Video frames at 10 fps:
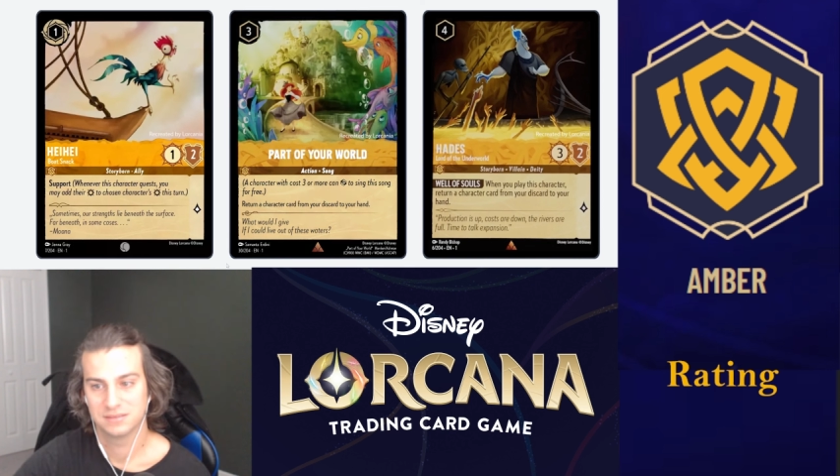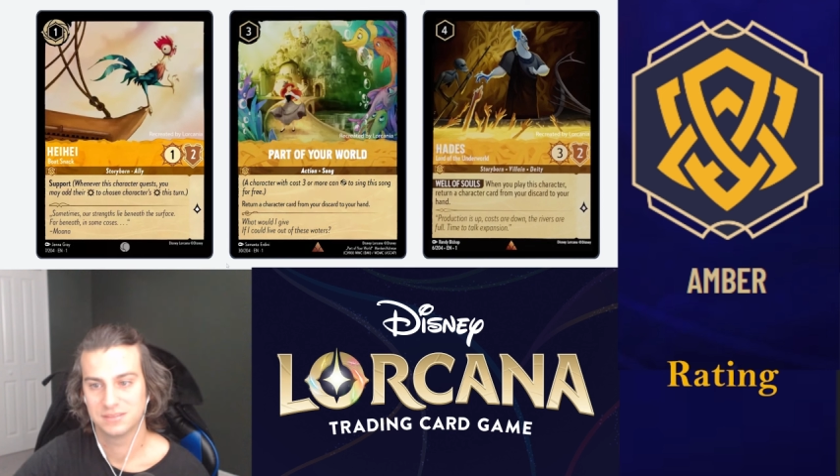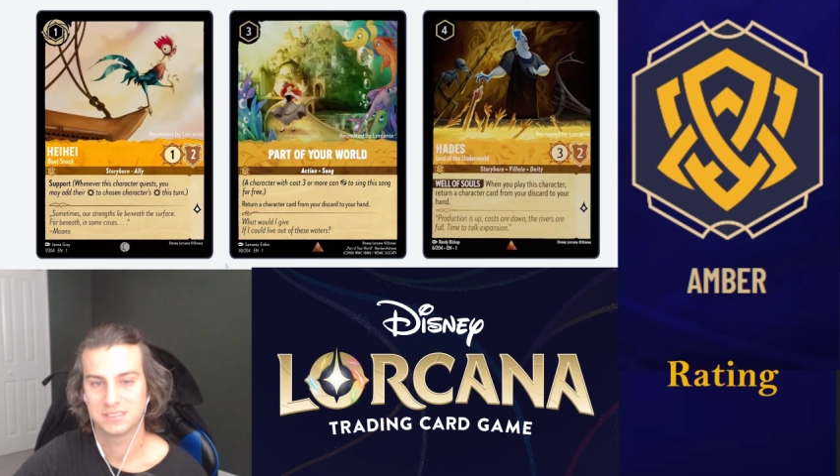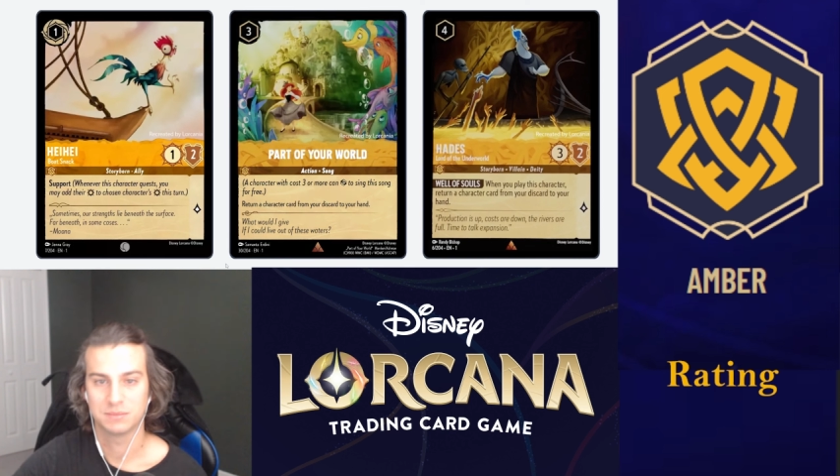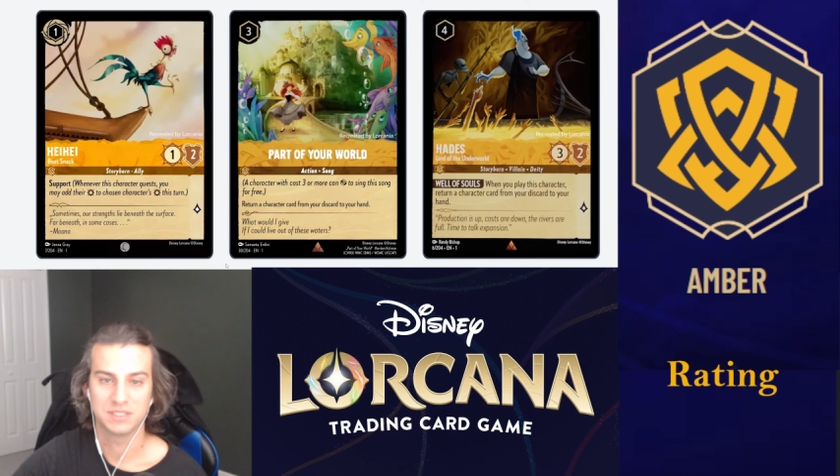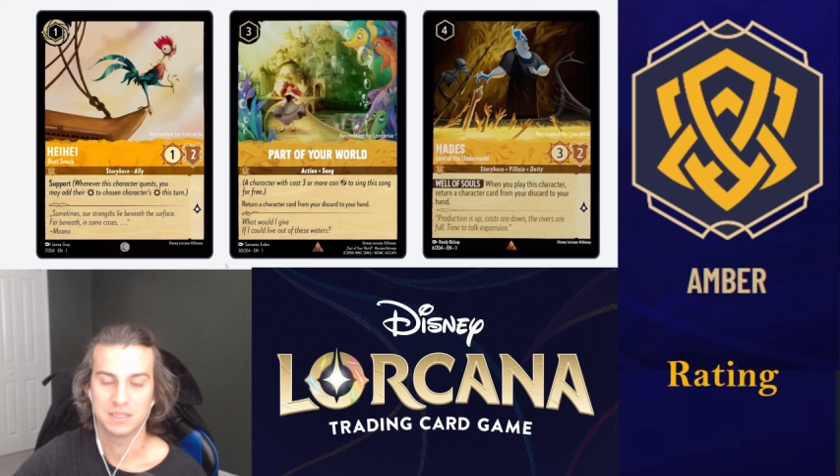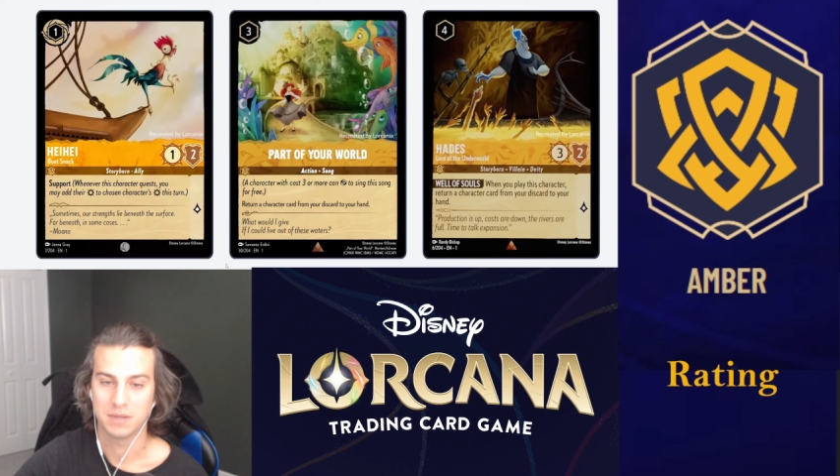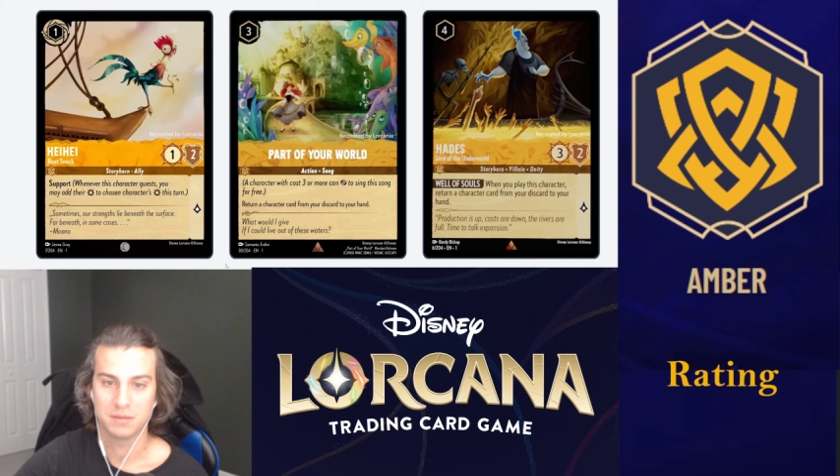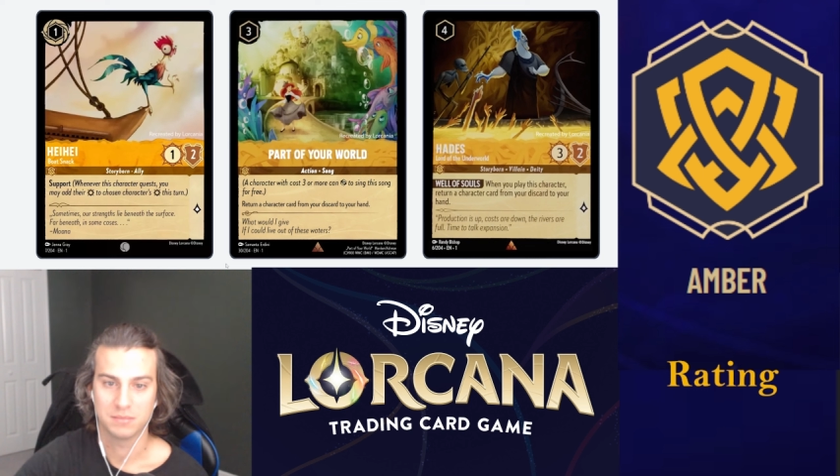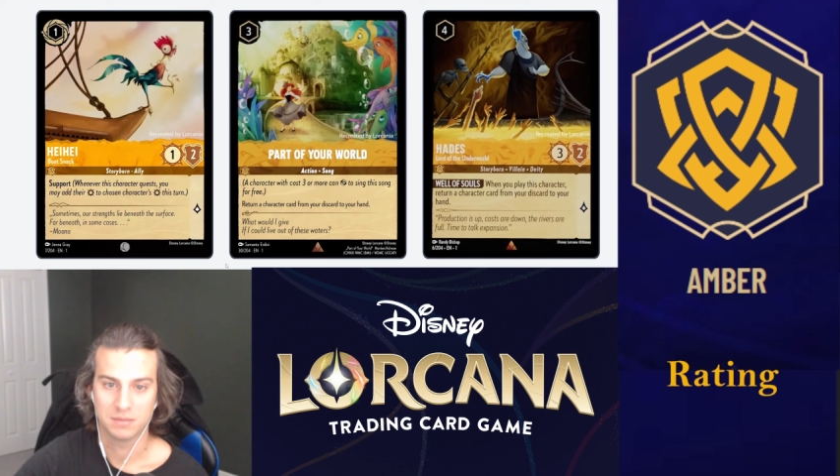something
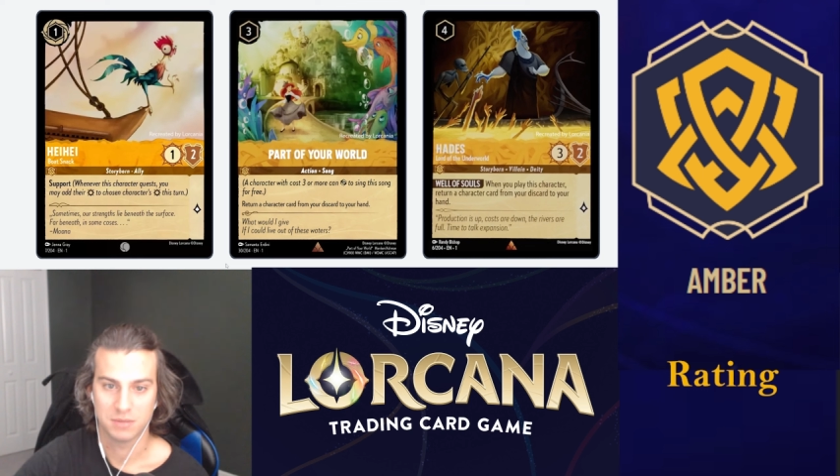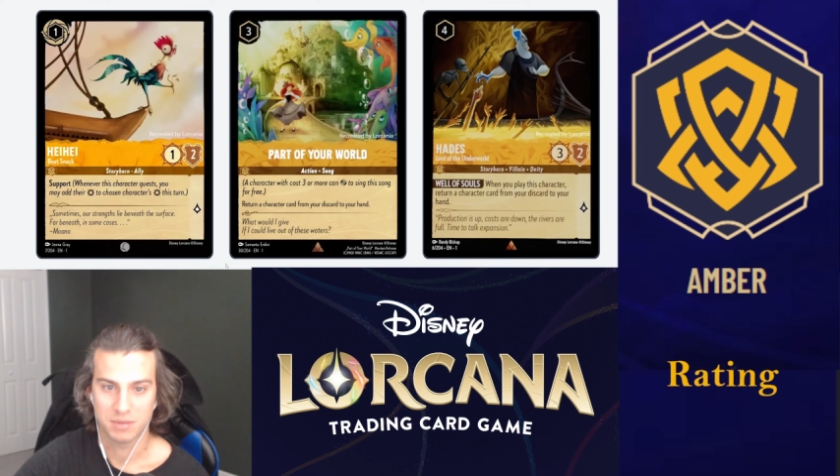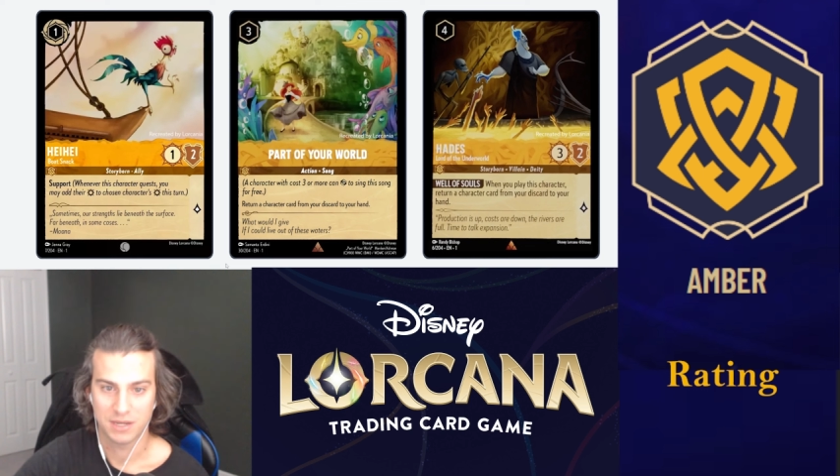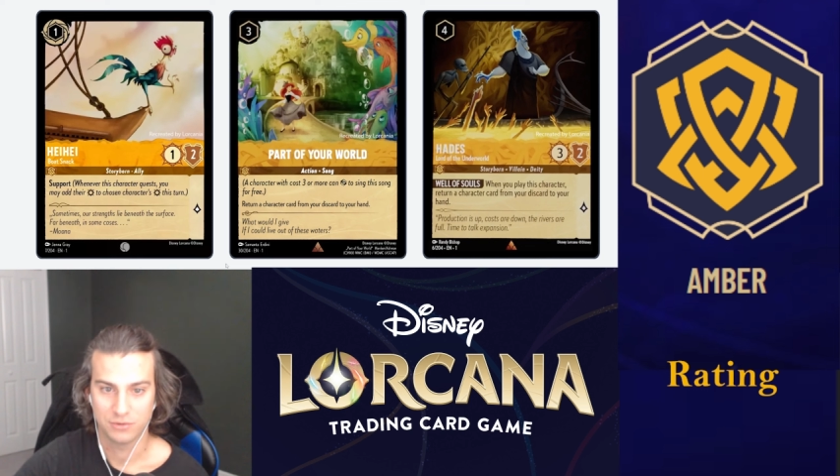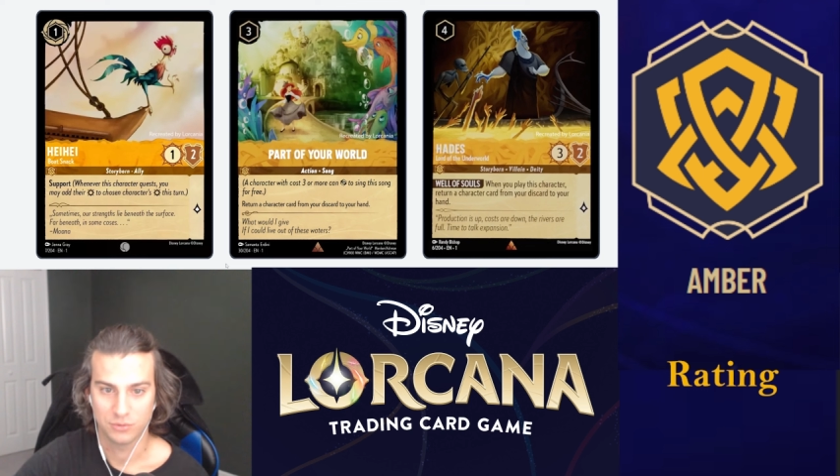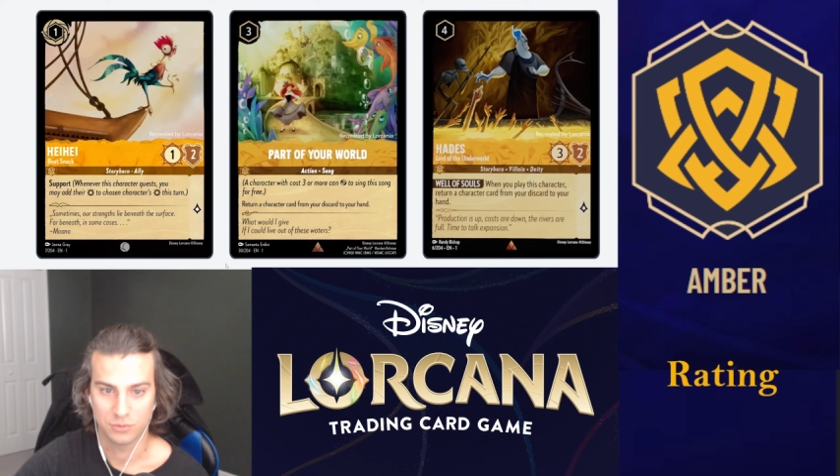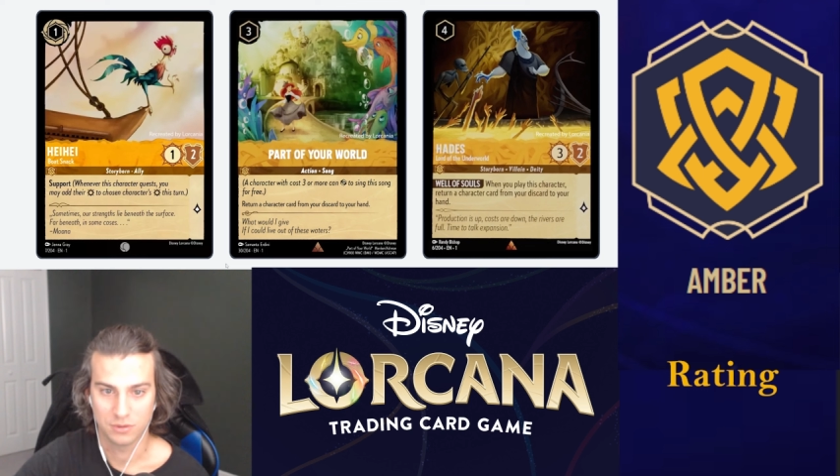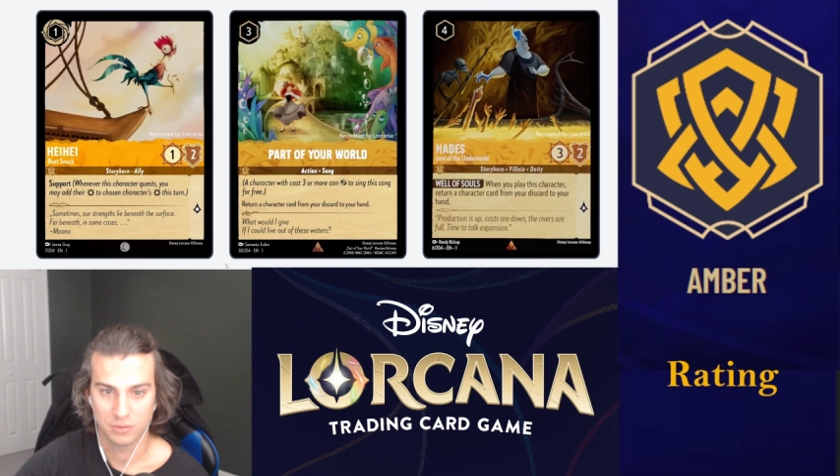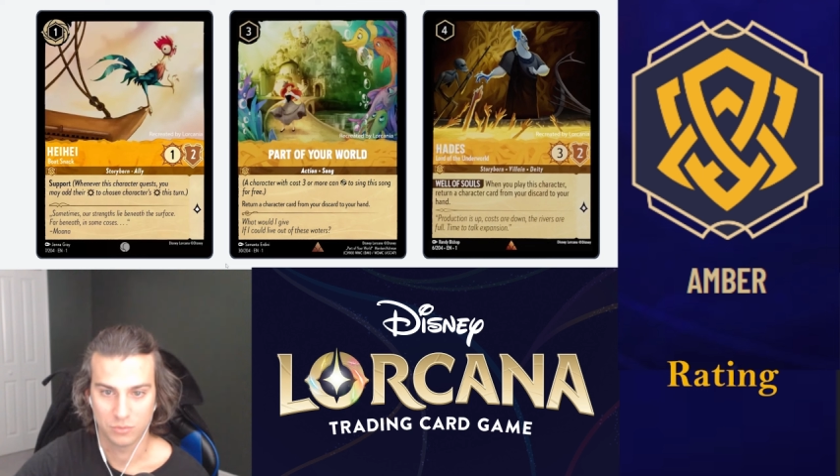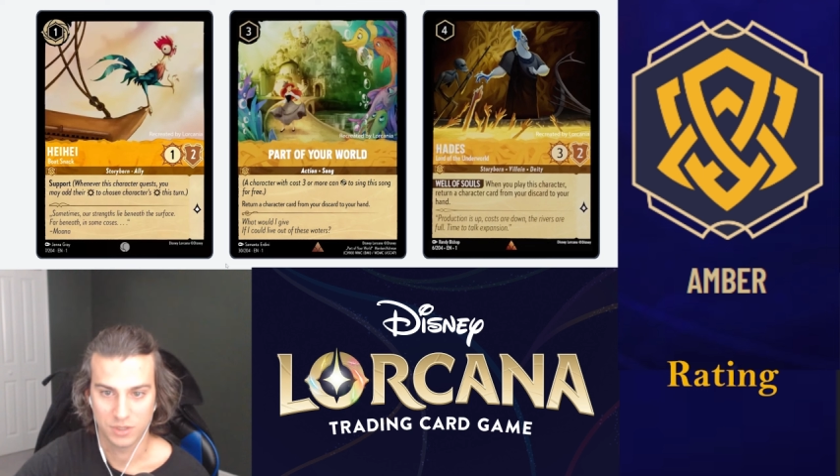I'm about
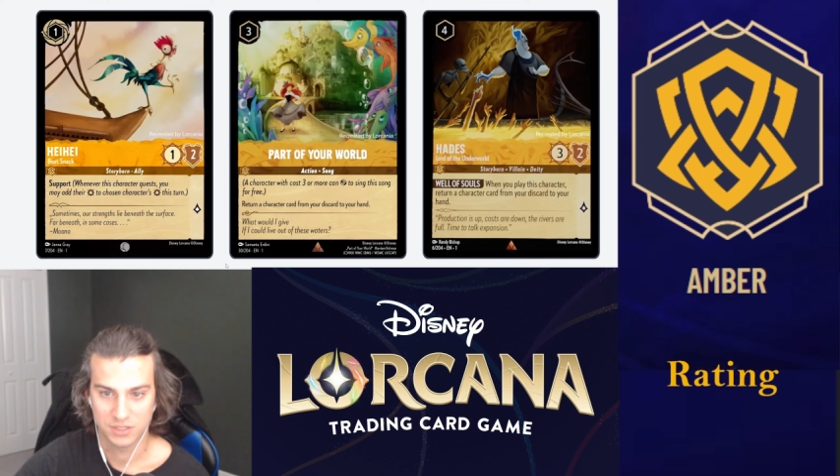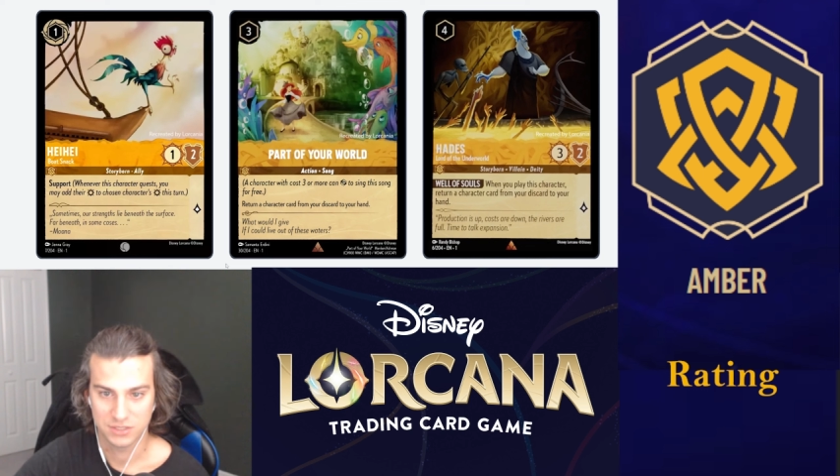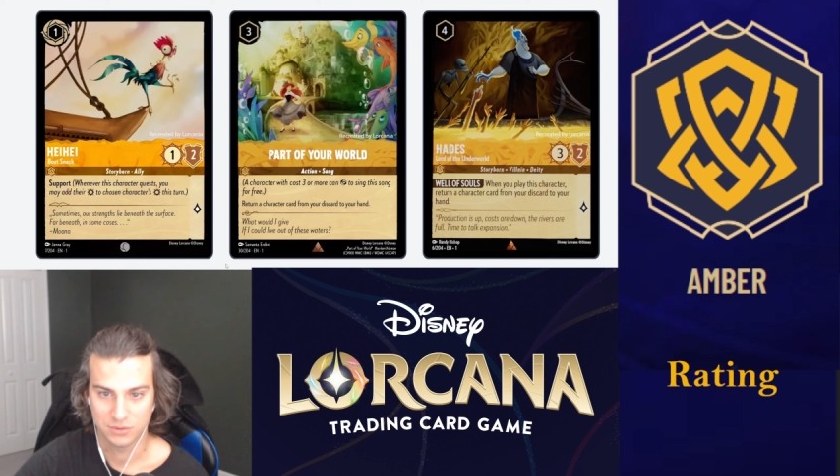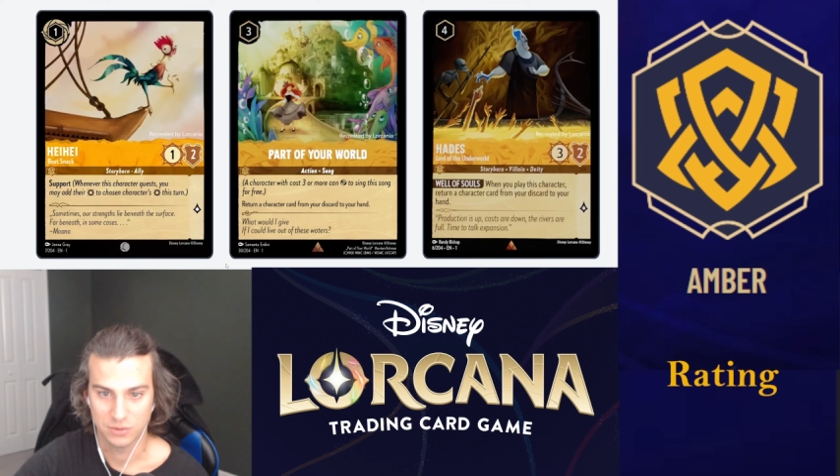or want to